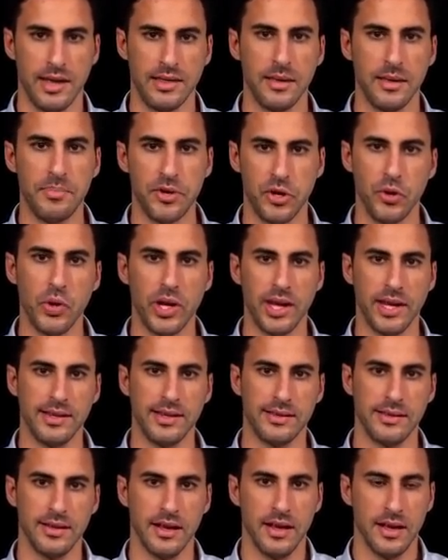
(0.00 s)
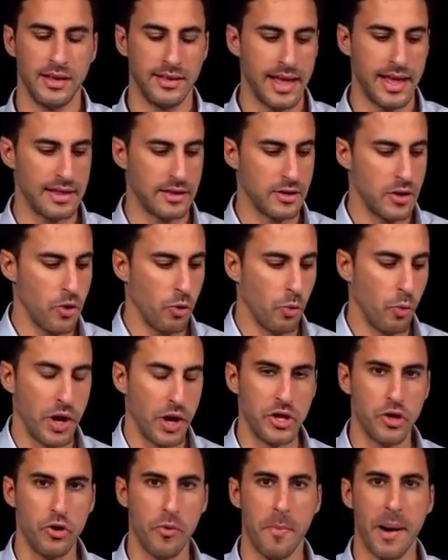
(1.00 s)
And the beauty is that
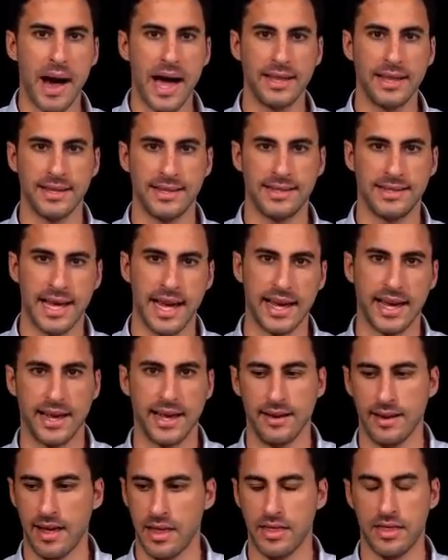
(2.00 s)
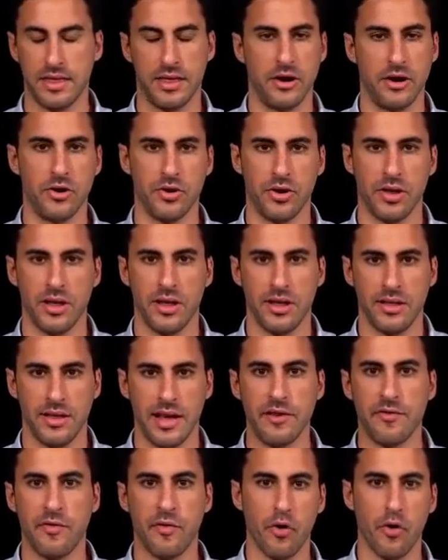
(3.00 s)
when you buy the second and third
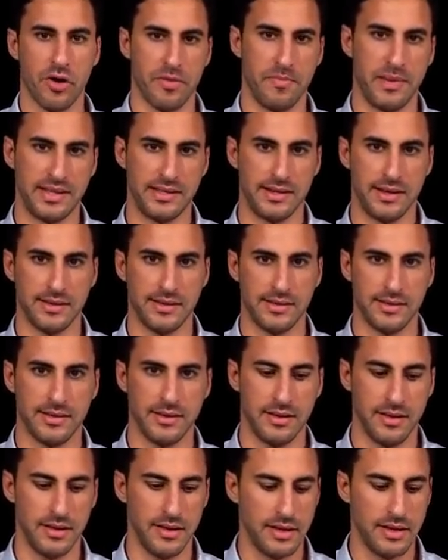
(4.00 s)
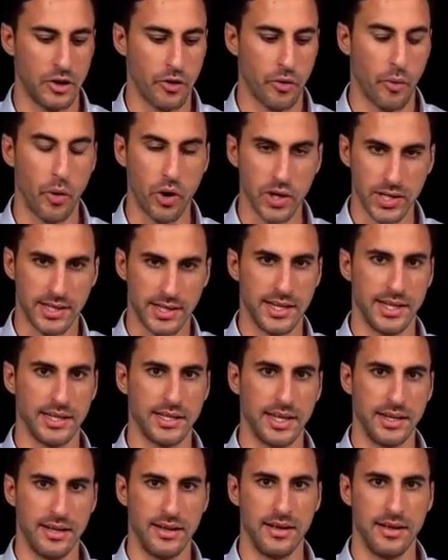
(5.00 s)
and fourth business, the
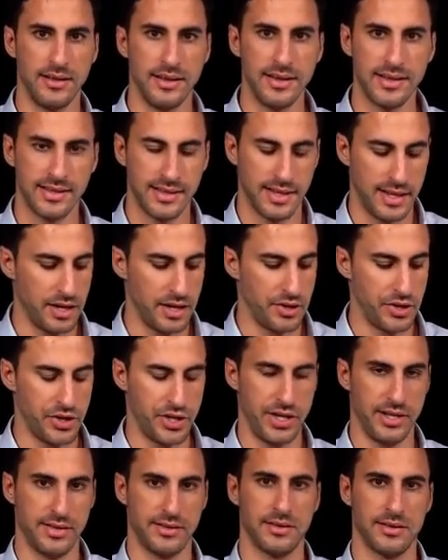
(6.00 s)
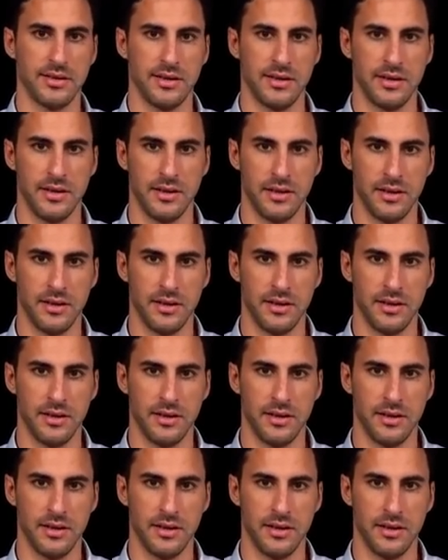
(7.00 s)
cross-selling, the synergies,